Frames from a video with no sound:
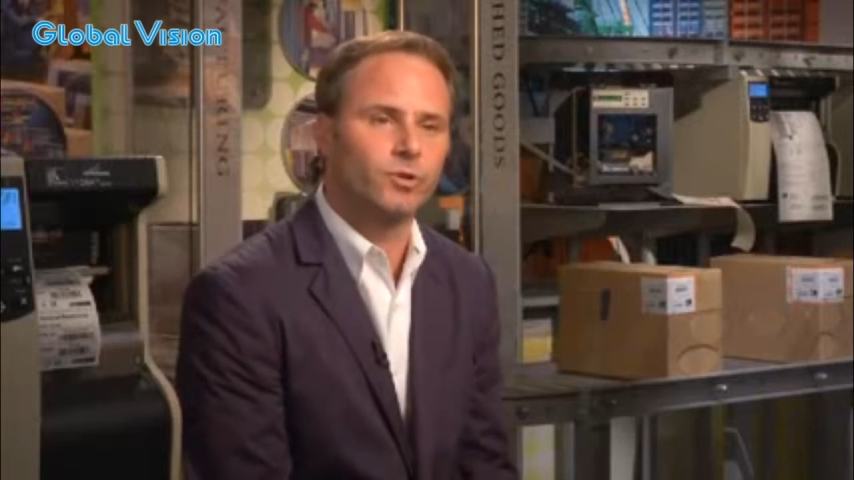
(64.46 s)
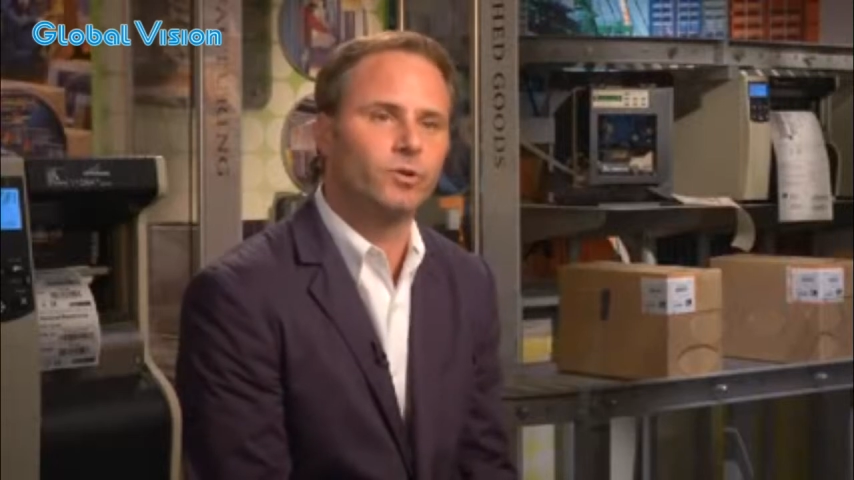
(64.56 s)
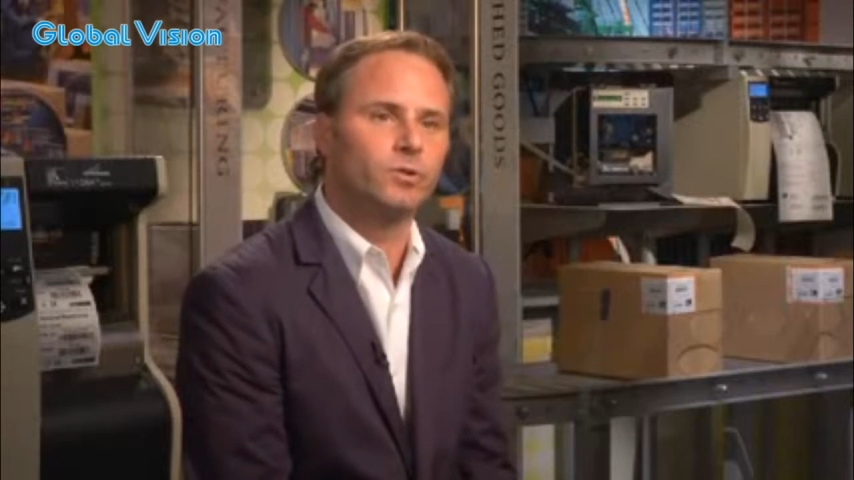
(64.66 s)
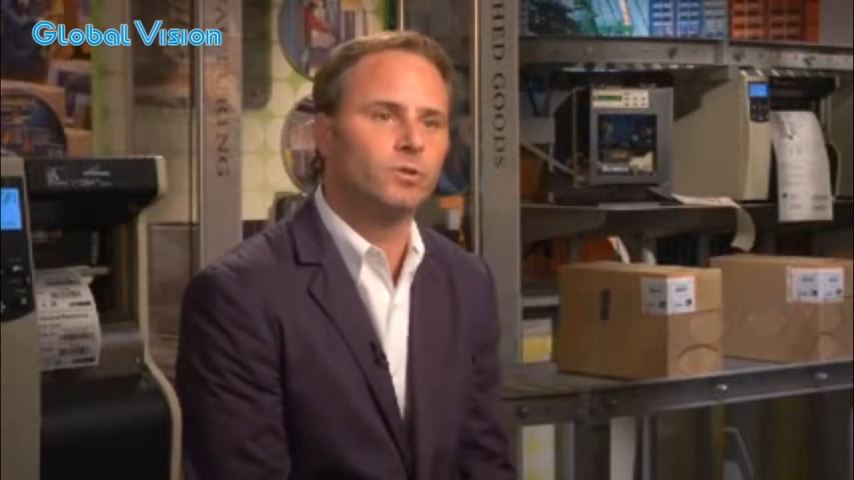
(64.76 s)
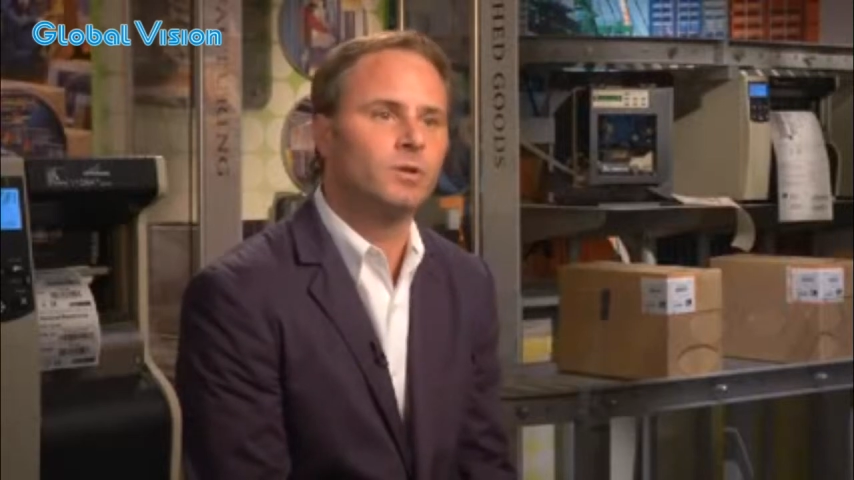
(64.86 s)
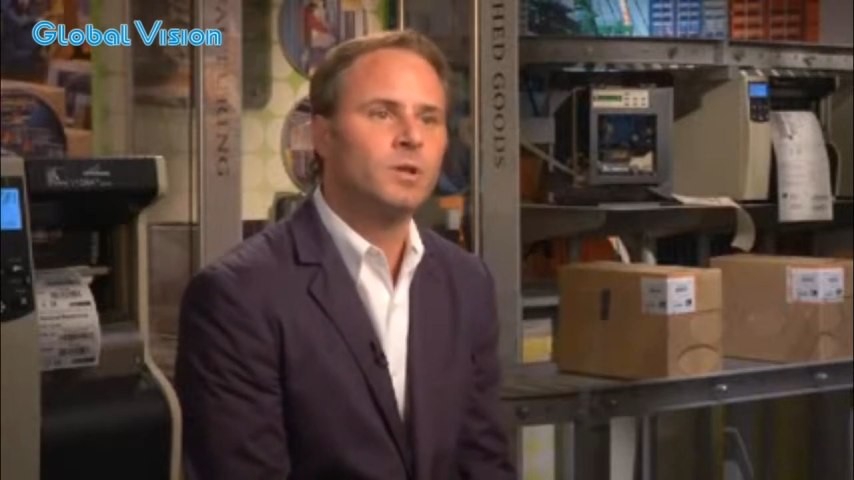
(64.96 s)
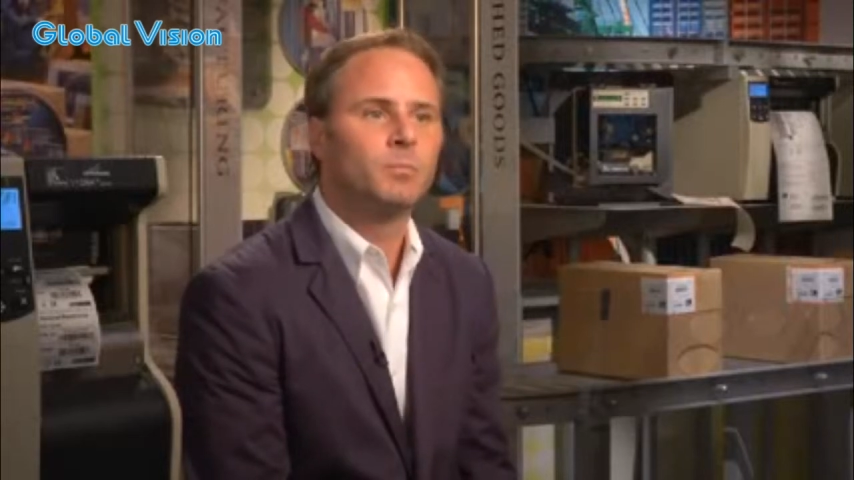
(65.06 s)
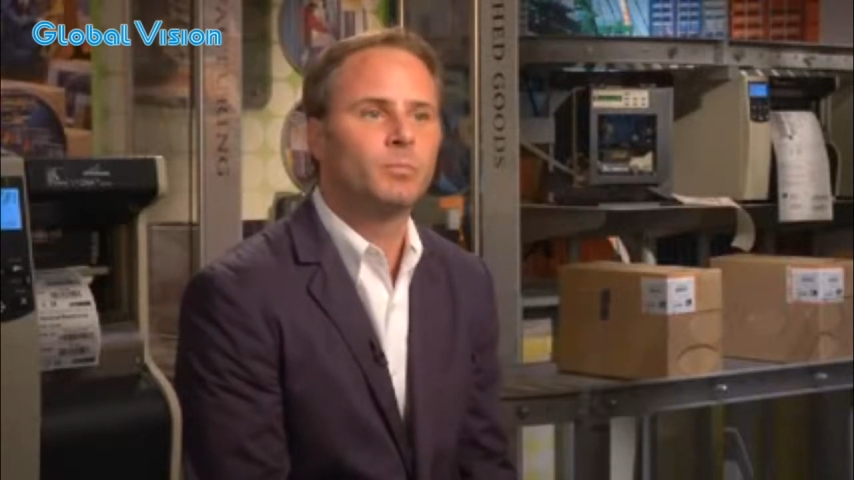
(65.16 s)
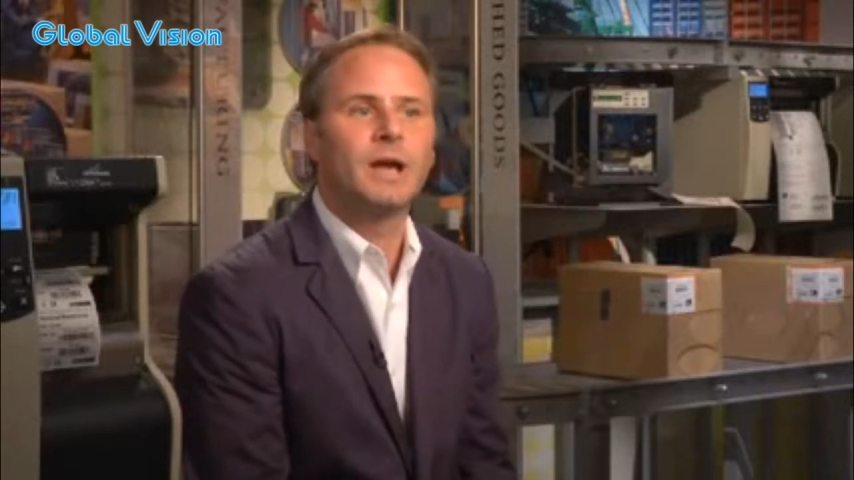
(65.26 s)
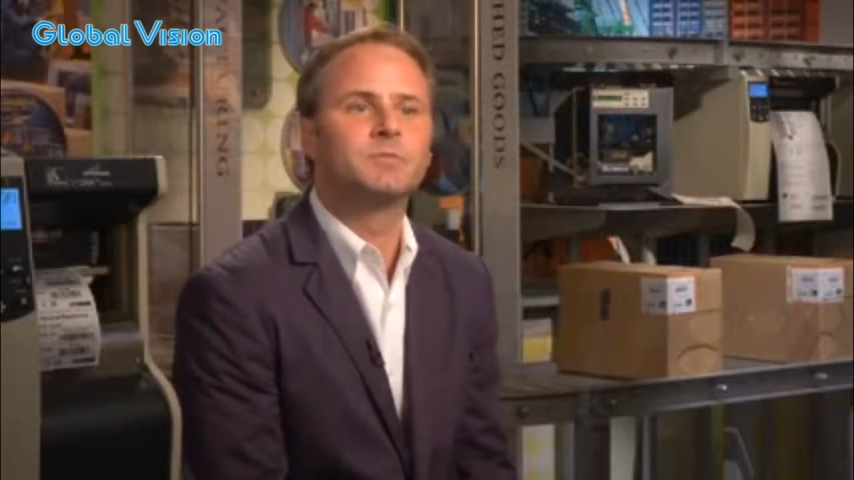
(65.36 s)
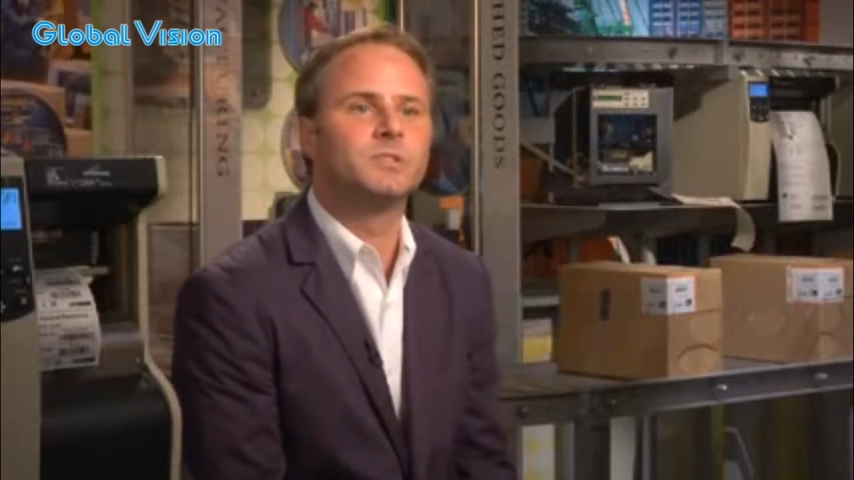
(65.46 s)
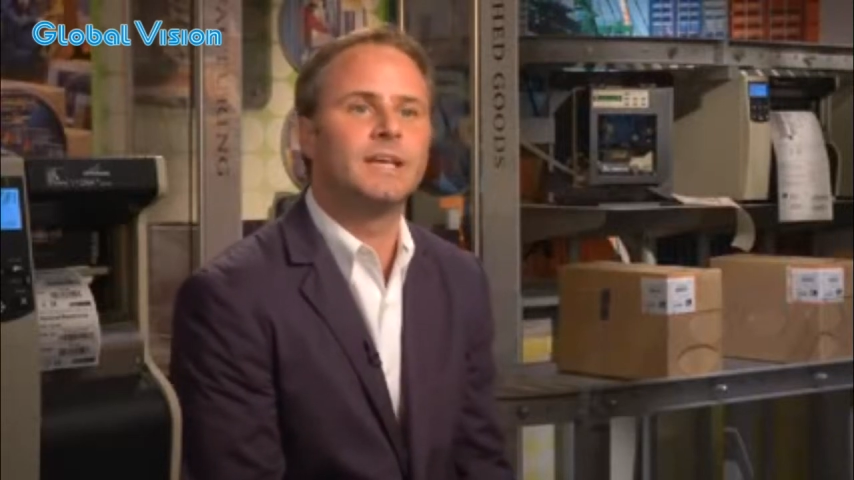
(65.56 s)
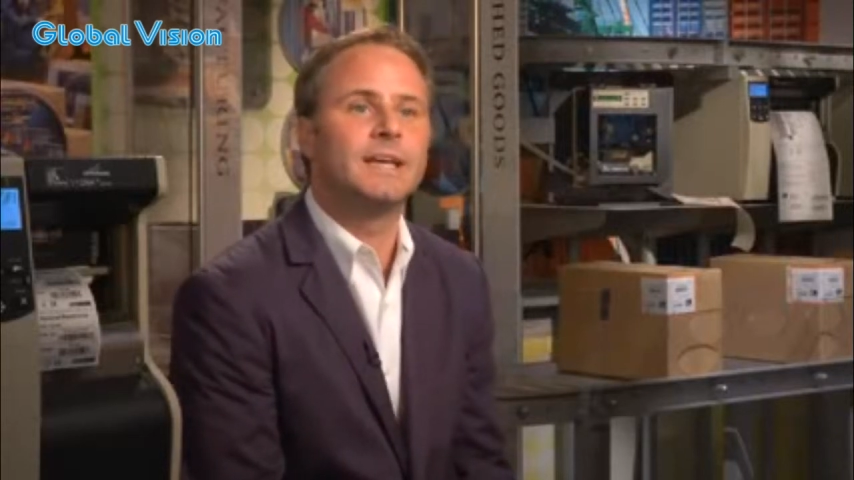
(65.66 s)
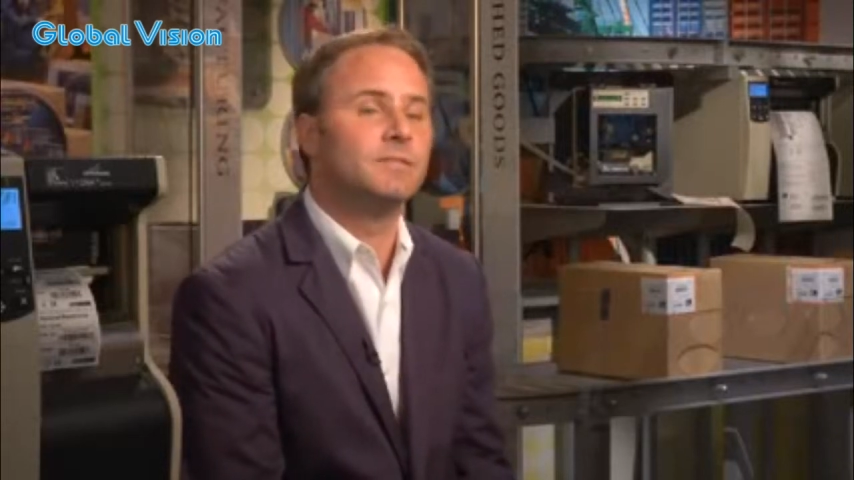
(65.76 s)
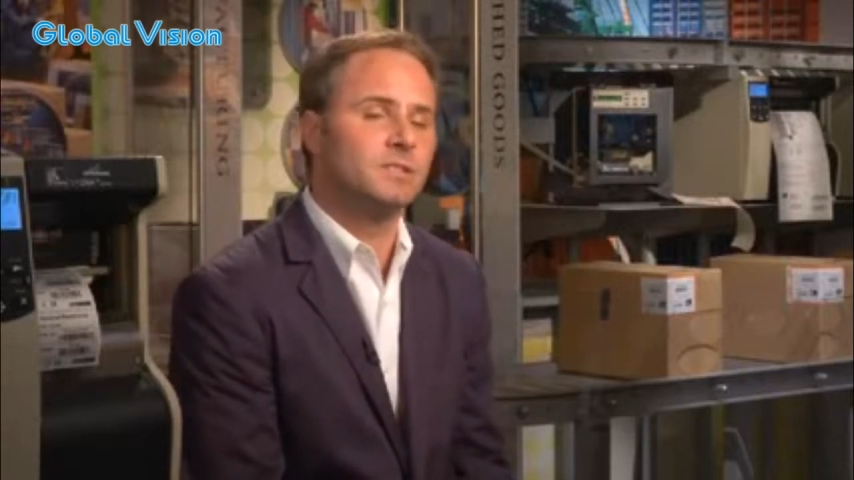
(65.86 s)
code, or perhaps the date